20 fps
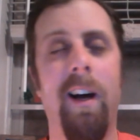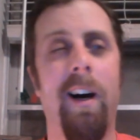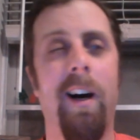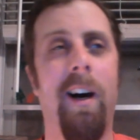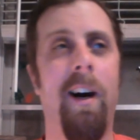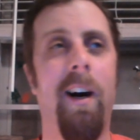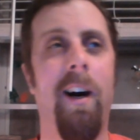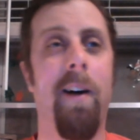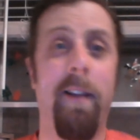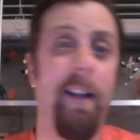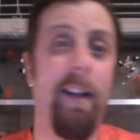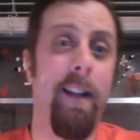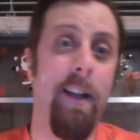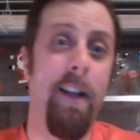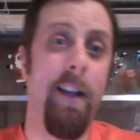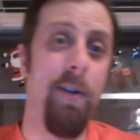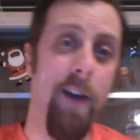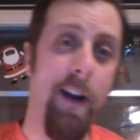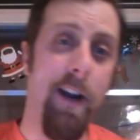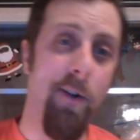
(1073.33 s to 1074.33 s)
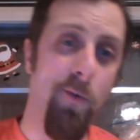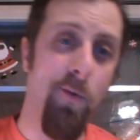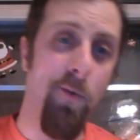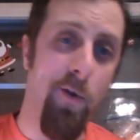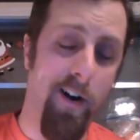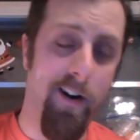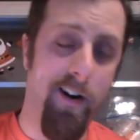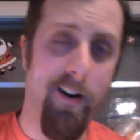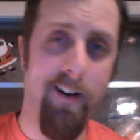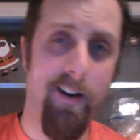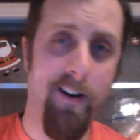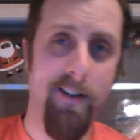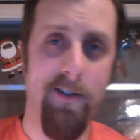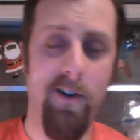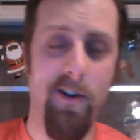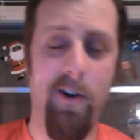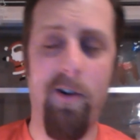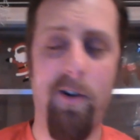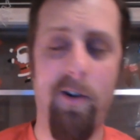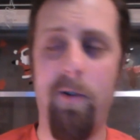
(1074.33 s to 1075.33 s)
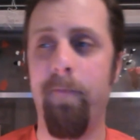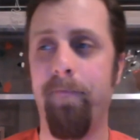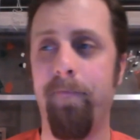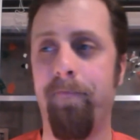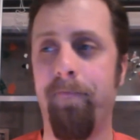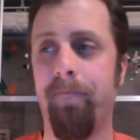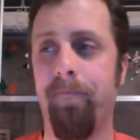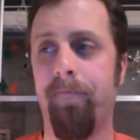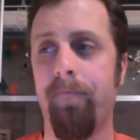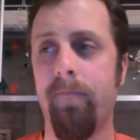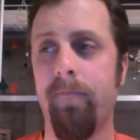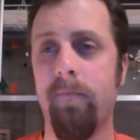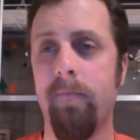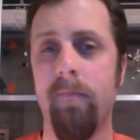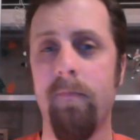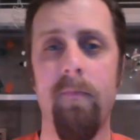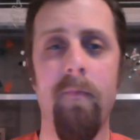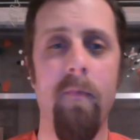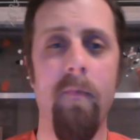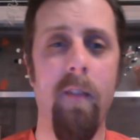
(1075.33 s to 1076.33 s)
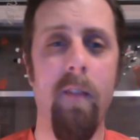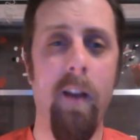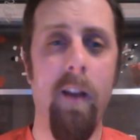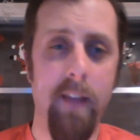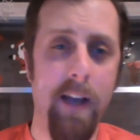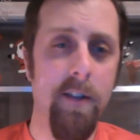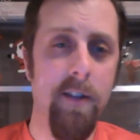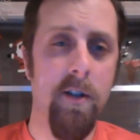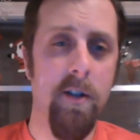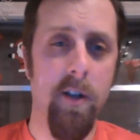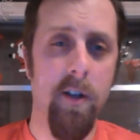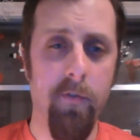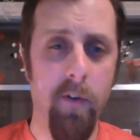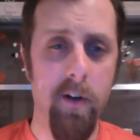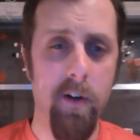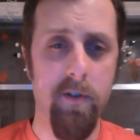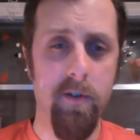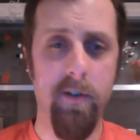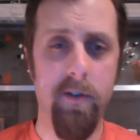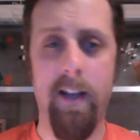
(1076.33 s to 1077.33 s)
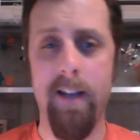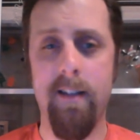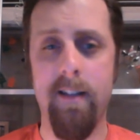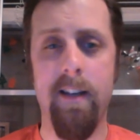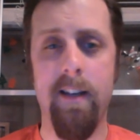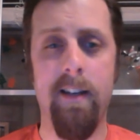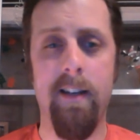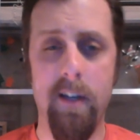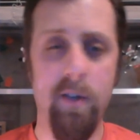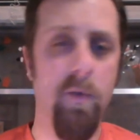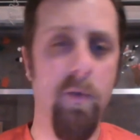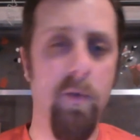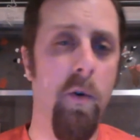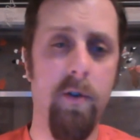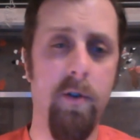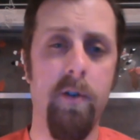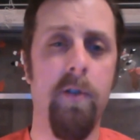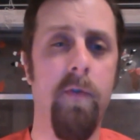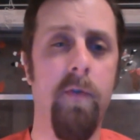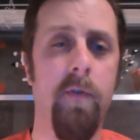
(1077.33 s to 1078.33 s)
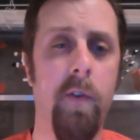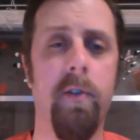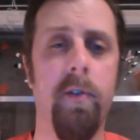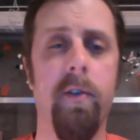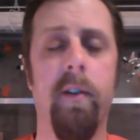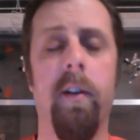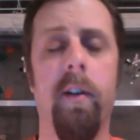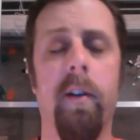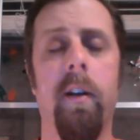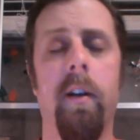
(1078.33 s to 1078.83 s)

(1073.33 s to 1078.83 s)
And then they drain the water. So that's their function. That's a dishwasher's function.